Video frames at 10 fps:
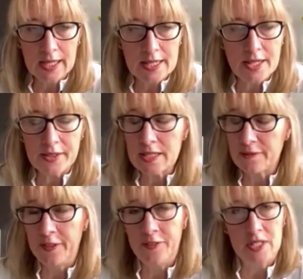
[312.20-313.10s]
So there's
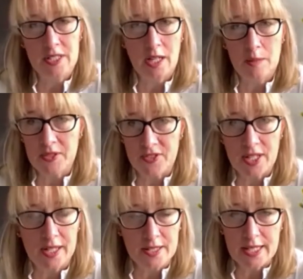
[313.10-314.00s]
50 types of
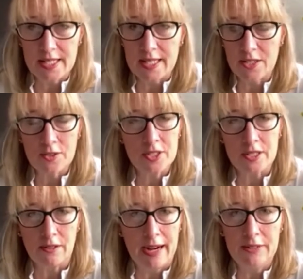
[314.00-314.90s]
scientists, they're dotted
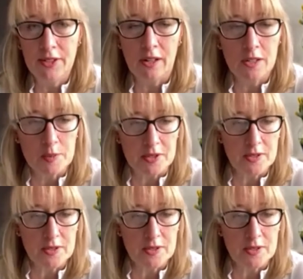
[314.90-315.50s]
around the hospital,